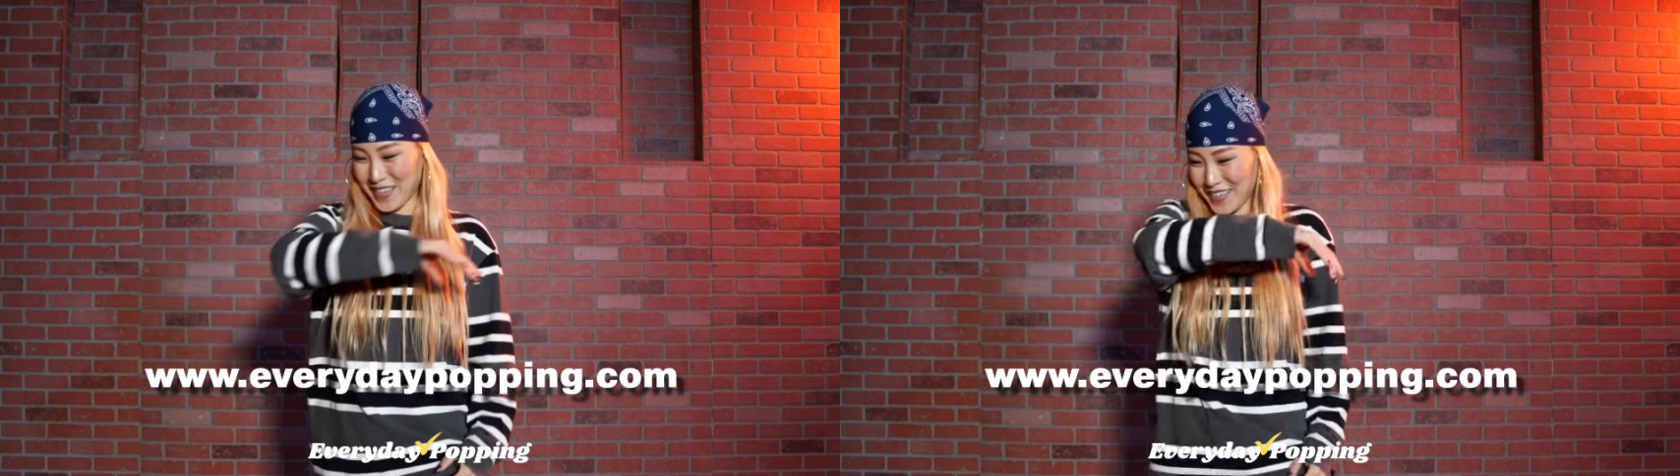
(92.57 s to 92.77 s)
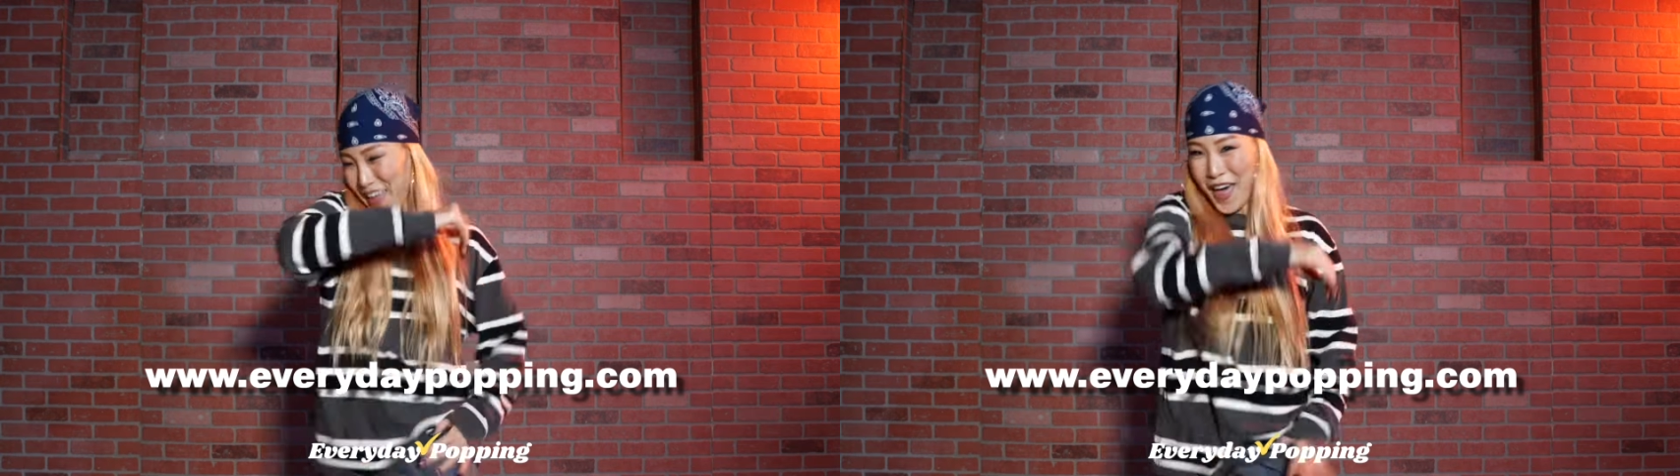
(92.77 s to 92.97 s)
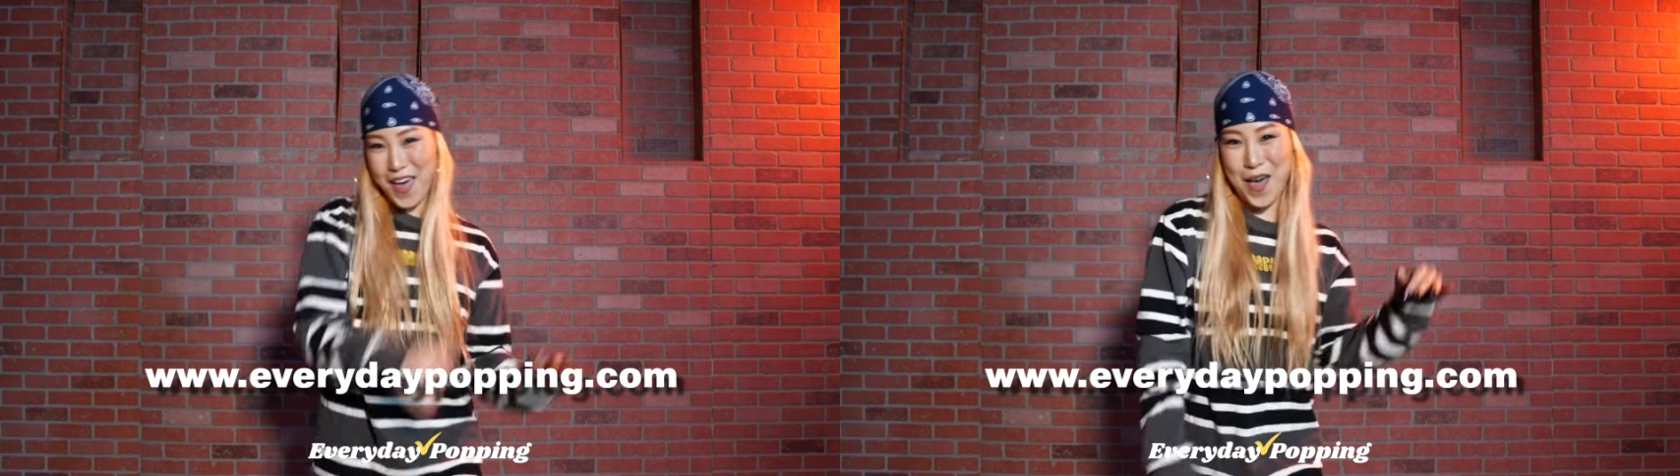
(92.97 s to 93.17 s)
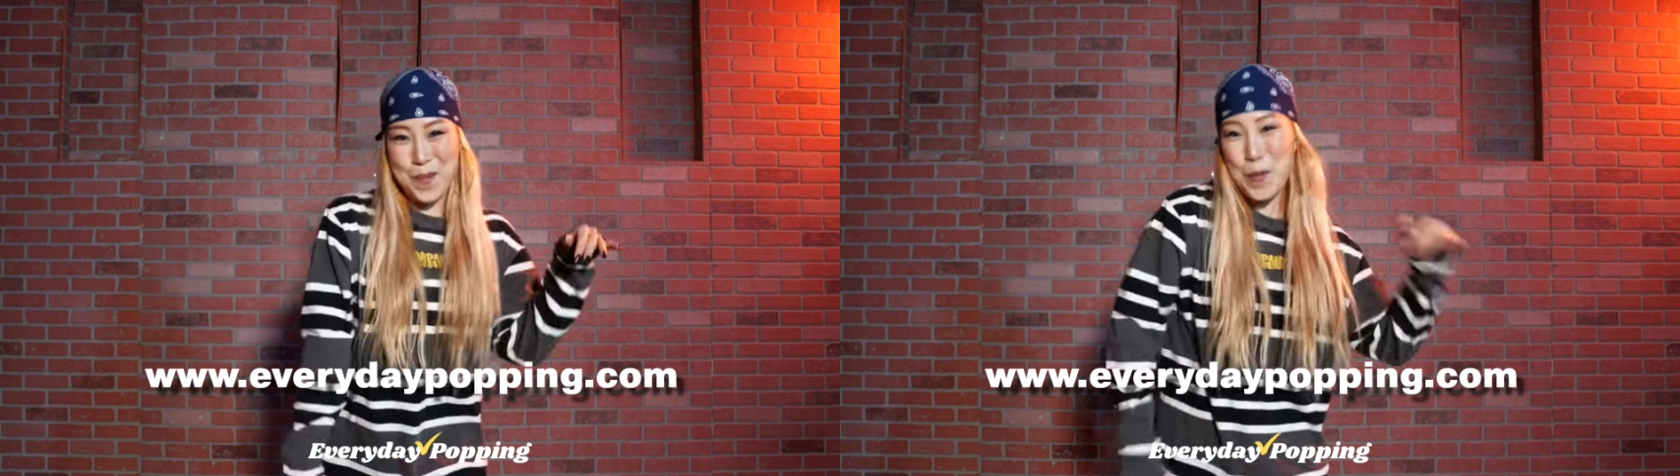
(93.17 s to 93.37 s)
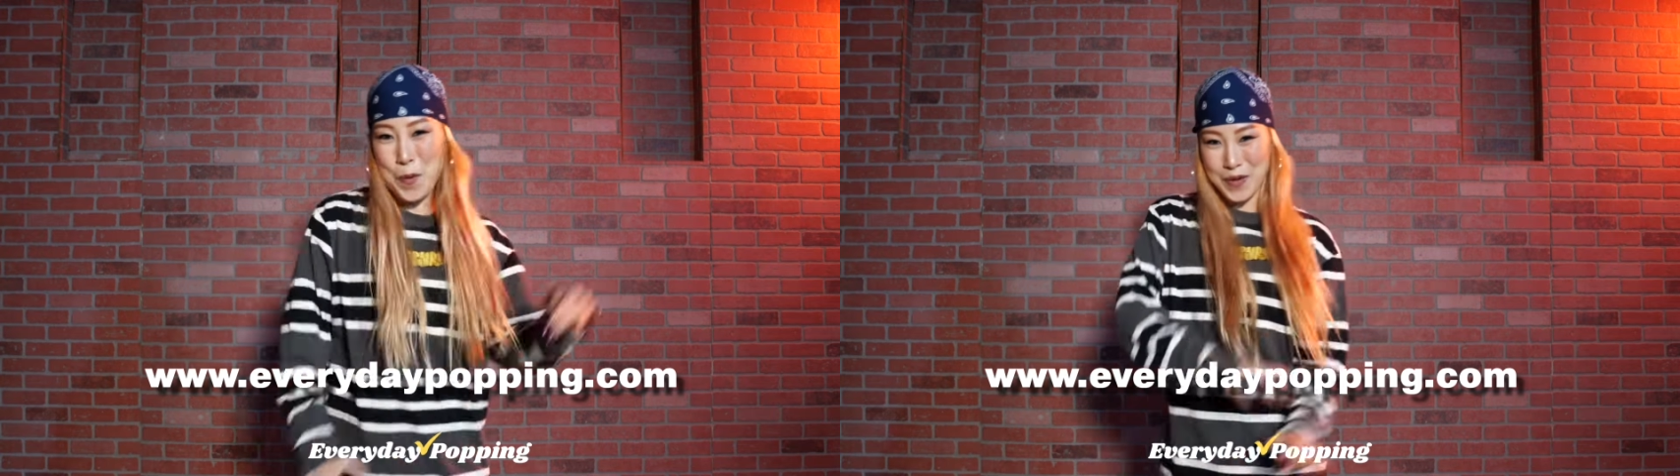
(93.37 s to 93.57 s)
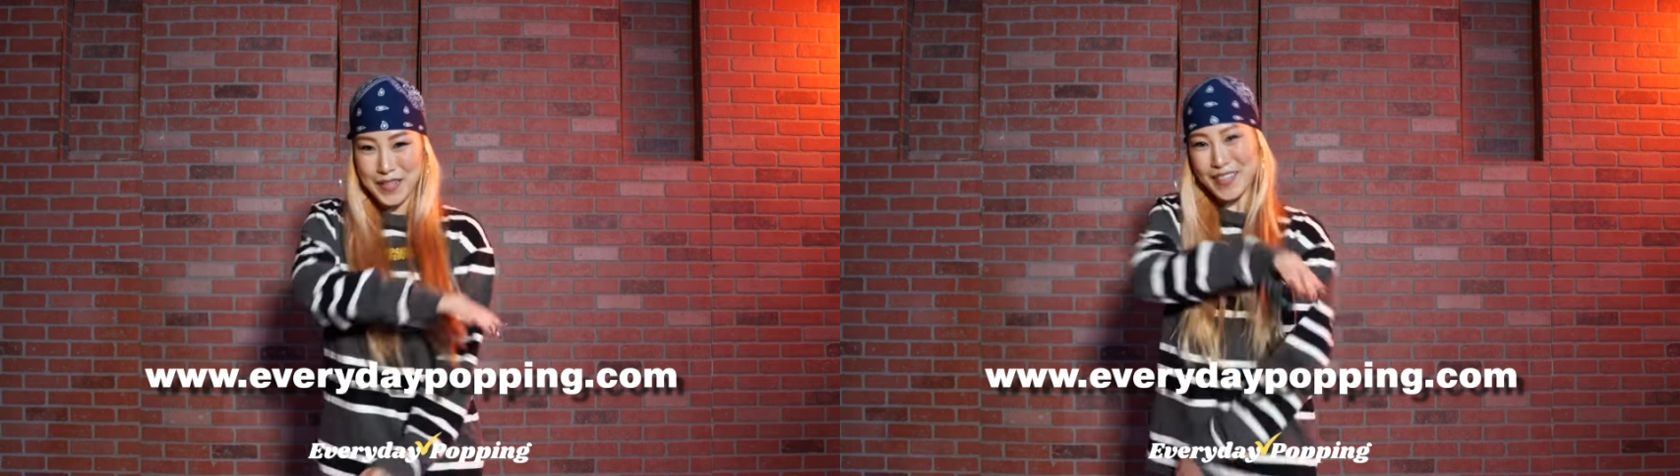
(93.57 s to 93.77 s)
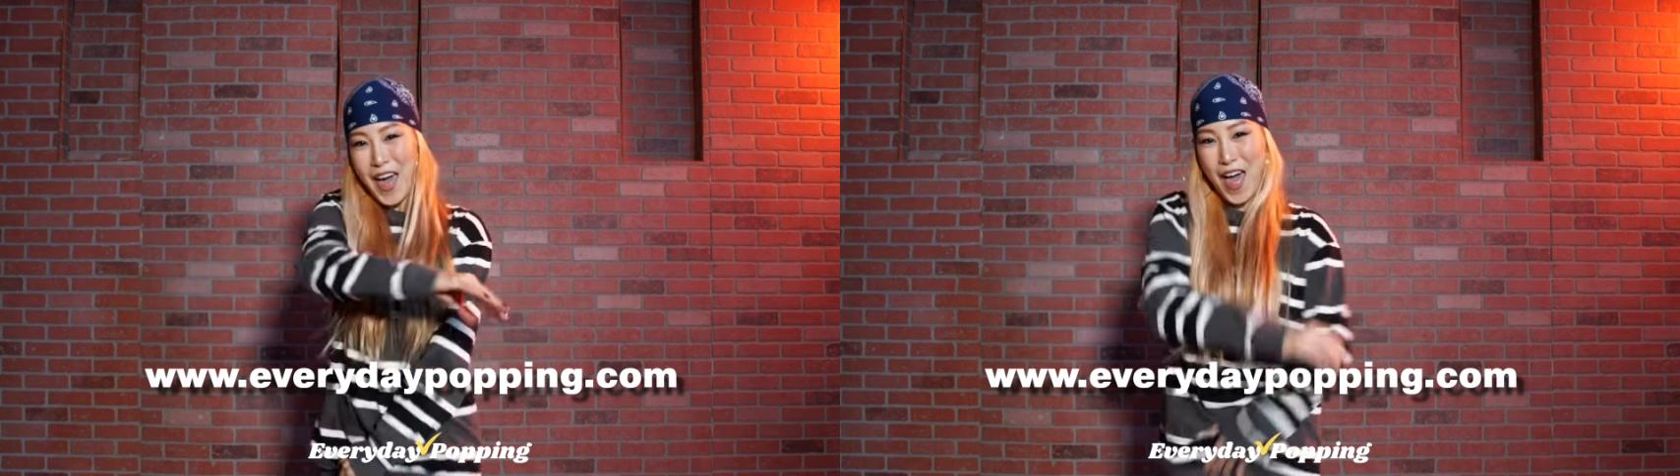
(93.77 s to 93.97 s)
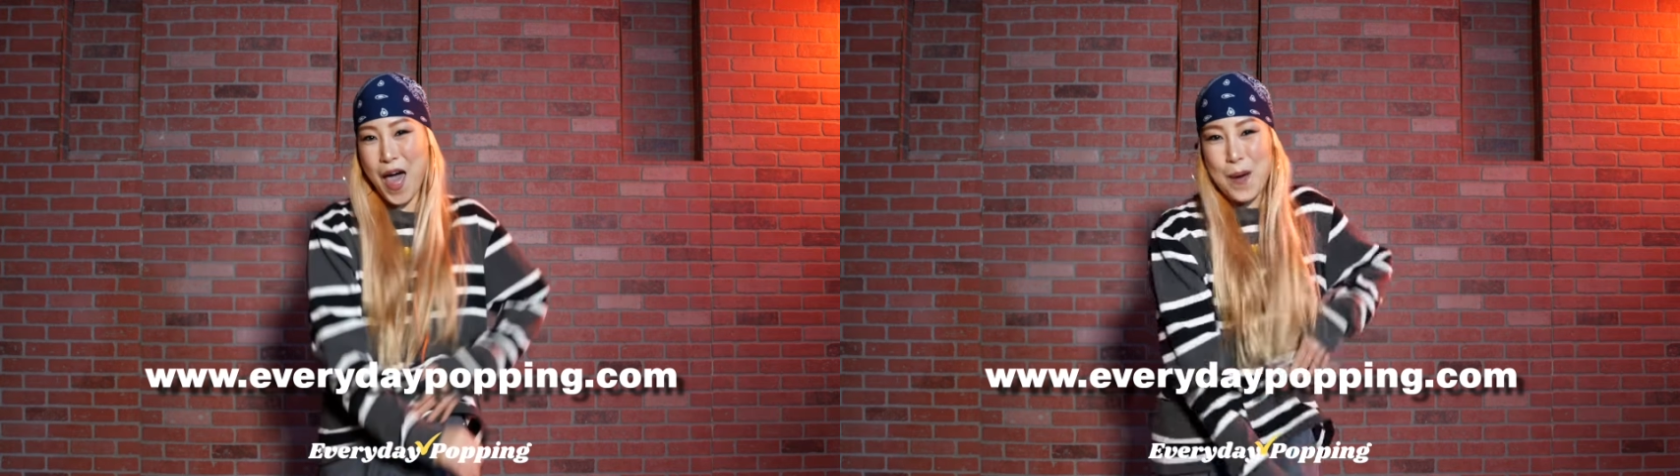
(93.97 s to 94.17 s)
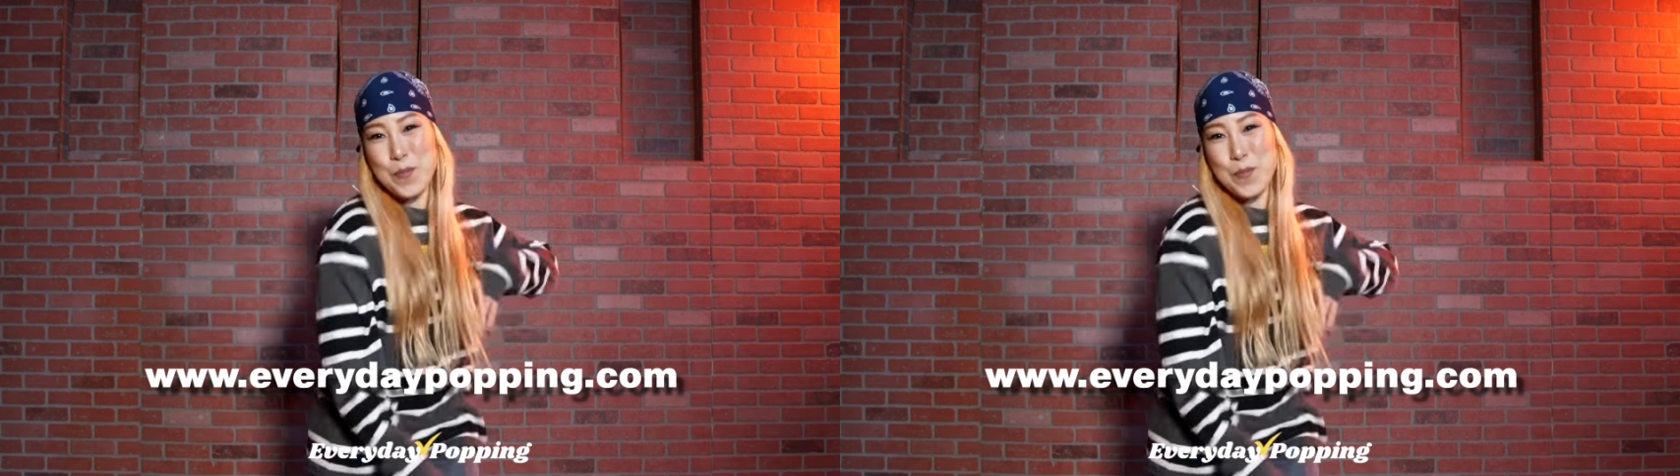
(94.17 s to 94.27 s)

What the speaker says: ka, boom, ka,